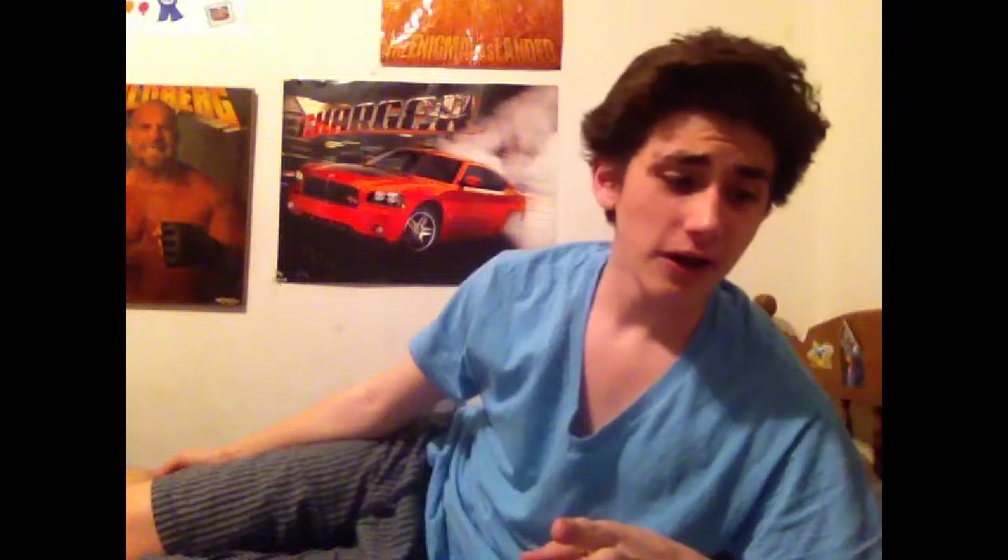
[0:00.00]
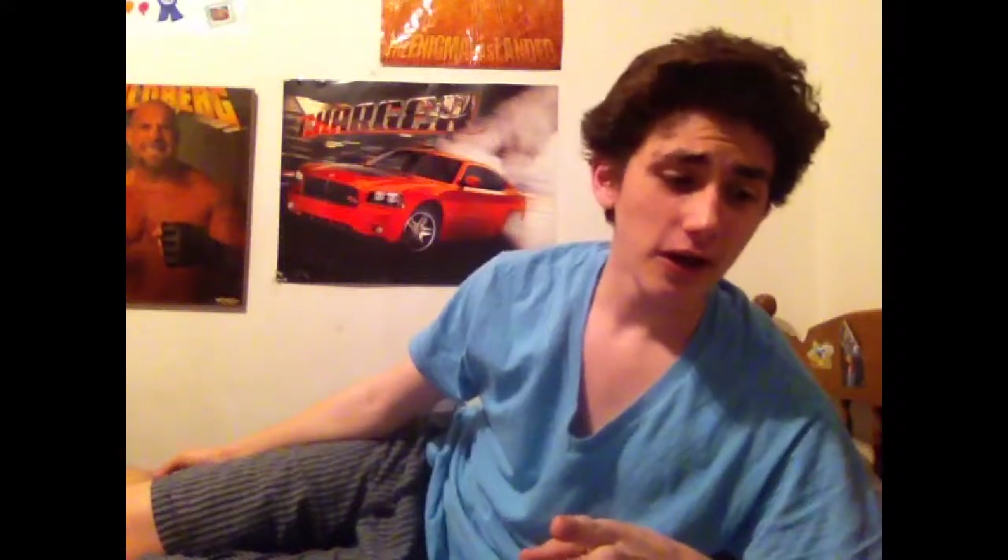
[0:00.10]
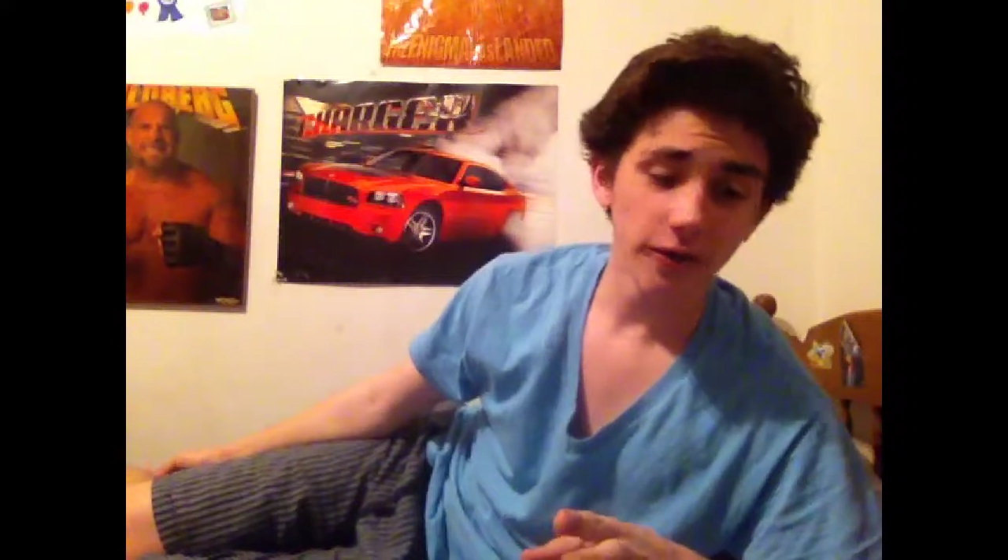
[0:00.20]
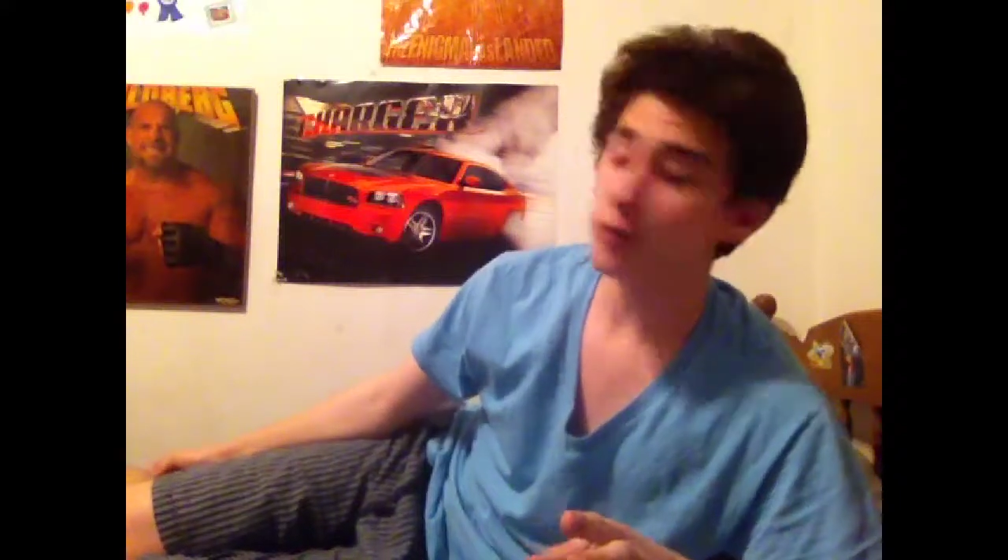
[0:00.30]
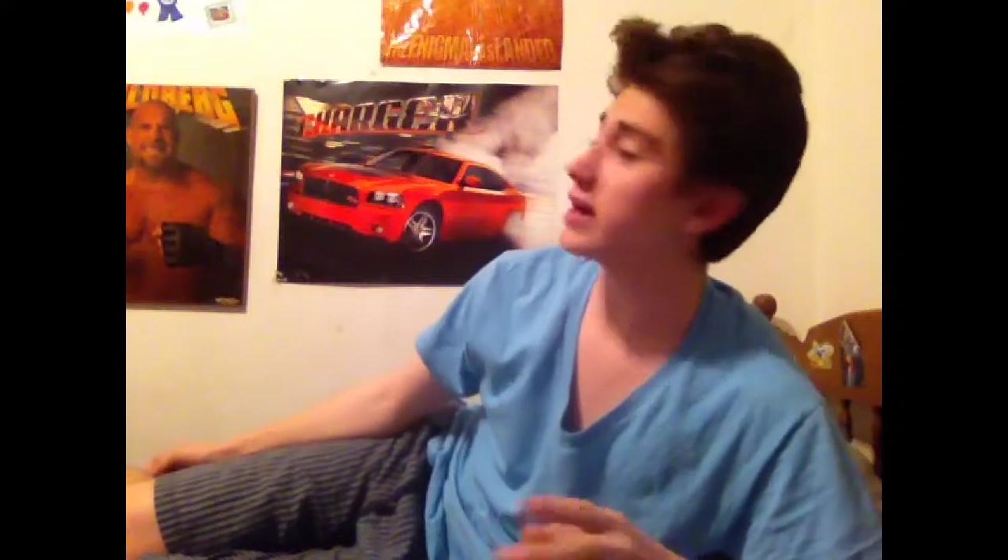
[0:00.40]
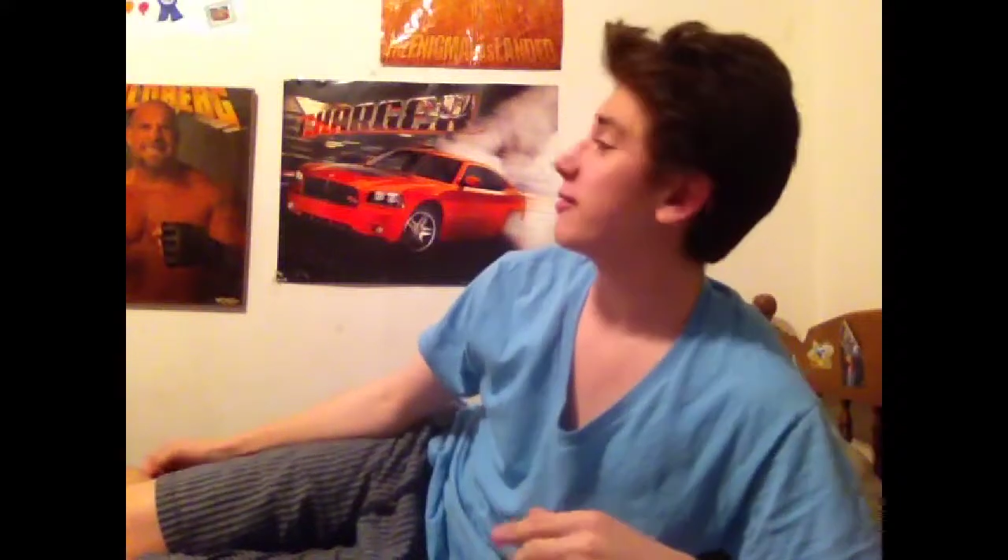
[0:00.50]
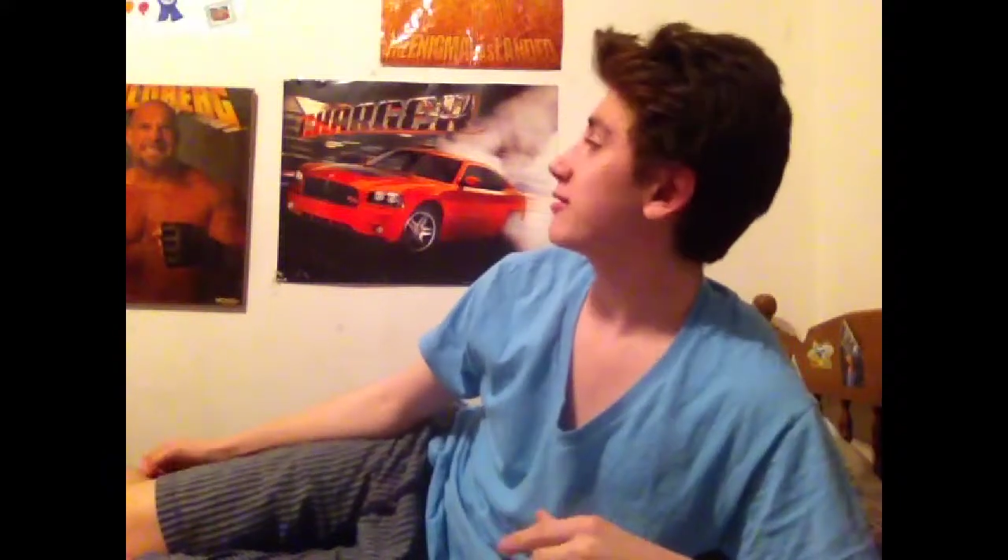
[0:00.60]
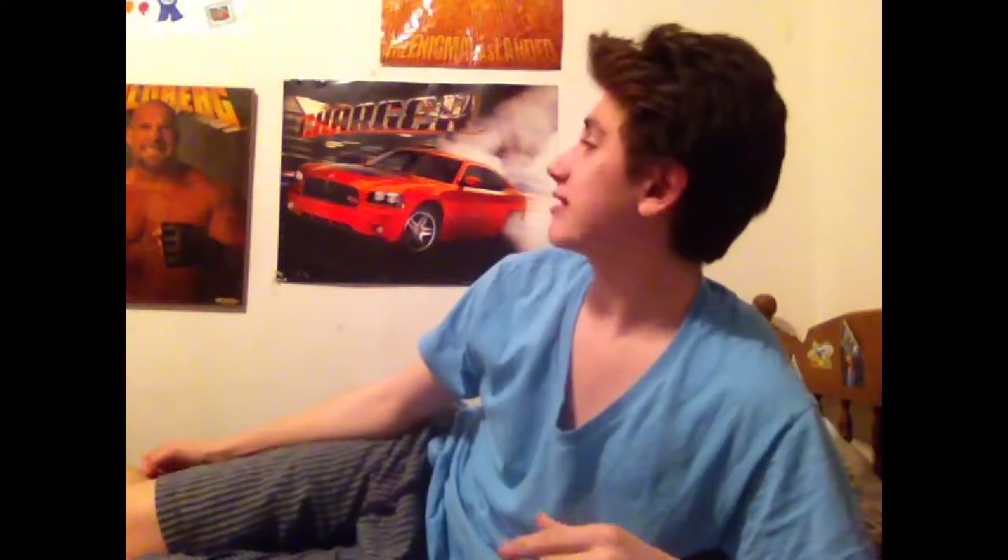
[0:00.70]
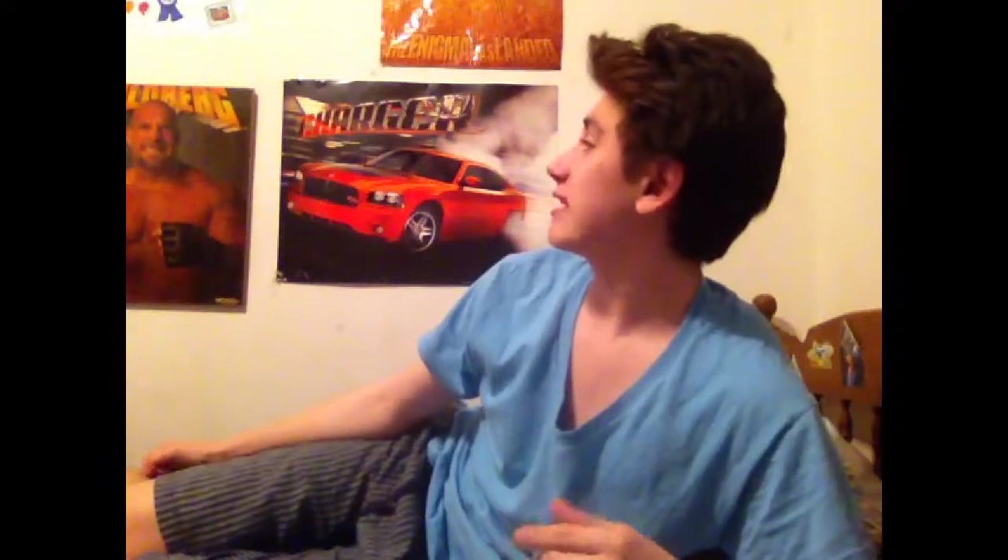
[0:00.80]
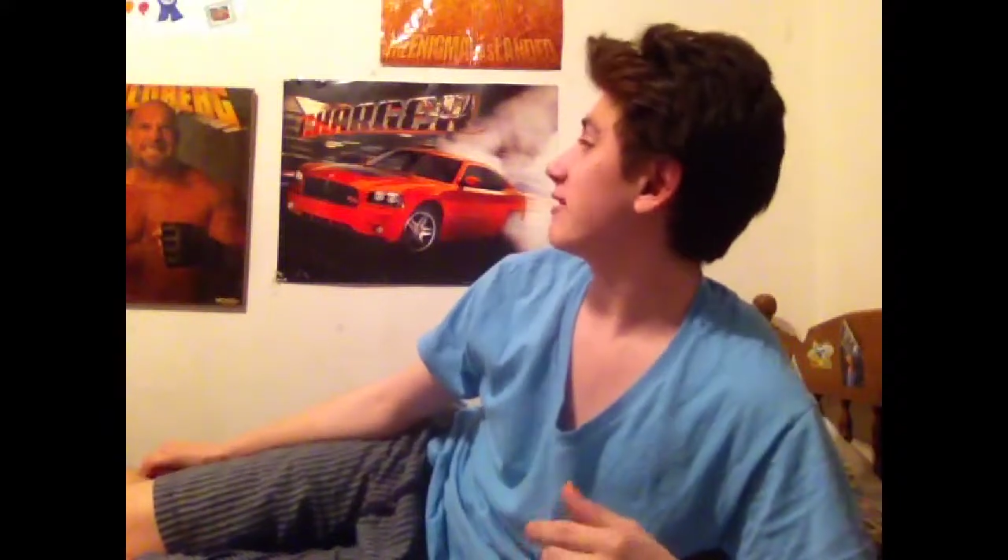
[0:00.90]
of what I
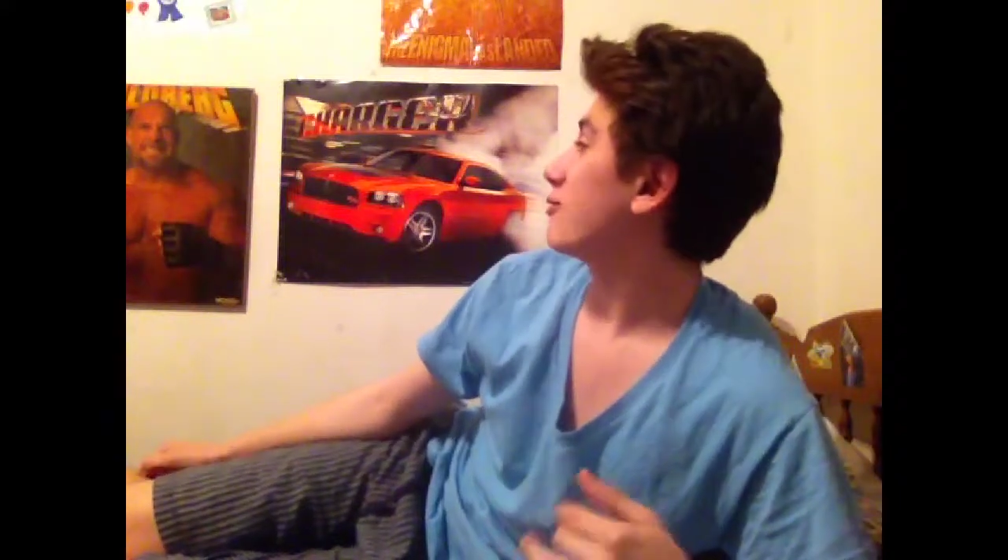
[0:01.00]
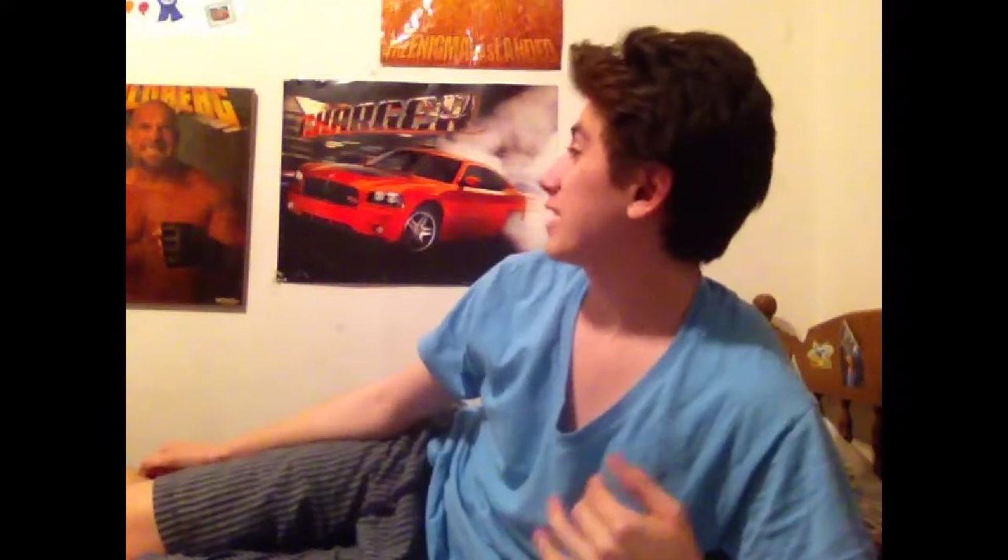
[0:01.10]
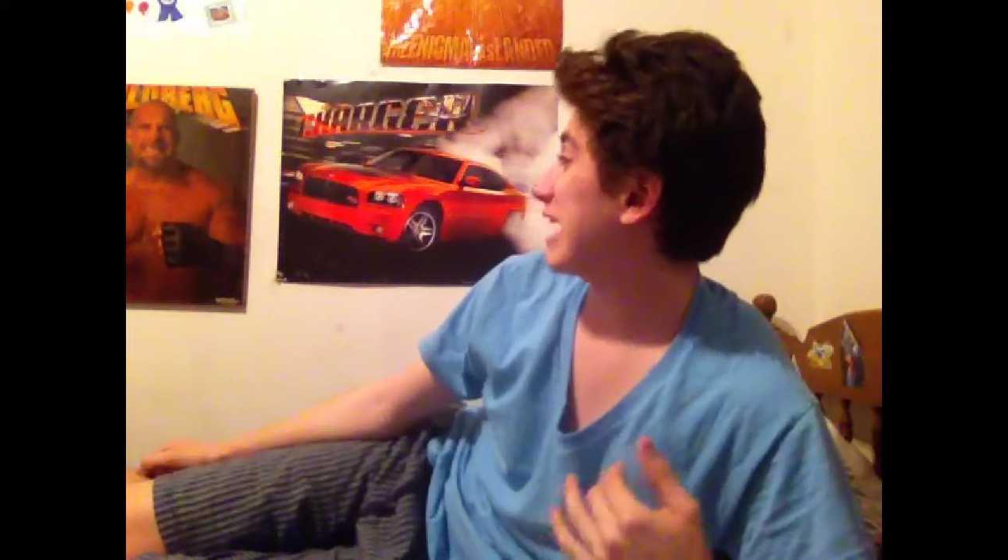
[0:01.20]
was, what